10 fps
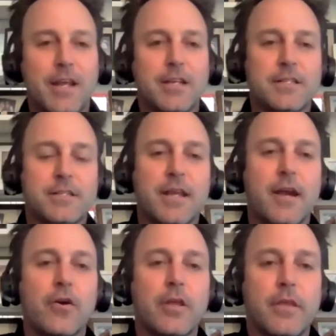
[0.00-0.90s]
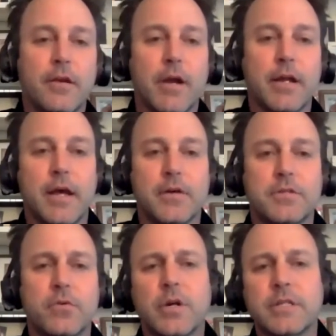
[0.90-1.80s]
It's a scary thing right now.
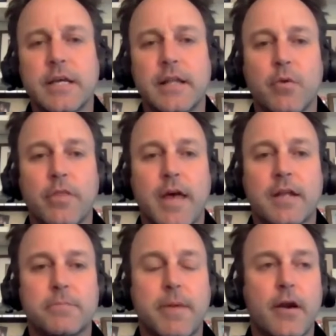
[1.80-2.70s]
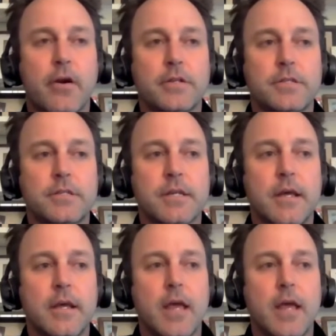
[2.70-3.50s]
So we're dealing with that as parents,